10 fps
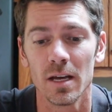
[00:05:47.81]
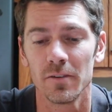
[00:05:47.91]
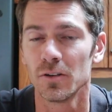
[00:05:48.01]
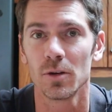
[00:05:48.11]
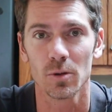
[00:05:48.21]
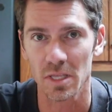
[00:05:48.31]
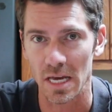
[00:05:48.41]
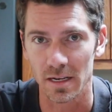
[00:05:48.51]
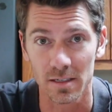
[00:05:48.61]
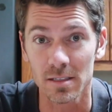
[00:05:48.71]
if you don't know what
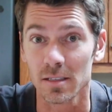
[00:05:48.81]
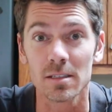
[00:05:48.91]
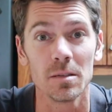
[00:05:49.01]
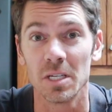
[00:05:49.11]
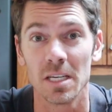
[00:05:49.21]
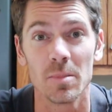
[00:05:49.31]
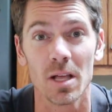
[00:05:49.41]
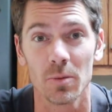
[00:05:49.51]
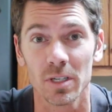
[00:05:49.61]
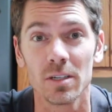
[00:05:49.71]
that is, then send me an
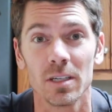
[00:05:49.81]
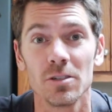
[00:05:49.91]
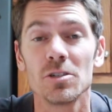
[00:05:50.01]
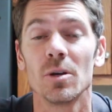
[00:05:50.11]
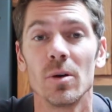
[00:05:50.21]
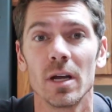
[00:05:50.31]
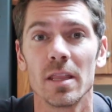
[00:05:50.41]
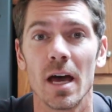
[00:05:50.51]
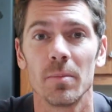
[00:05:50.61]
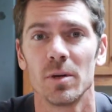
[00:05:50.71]
email and we can get you going on that.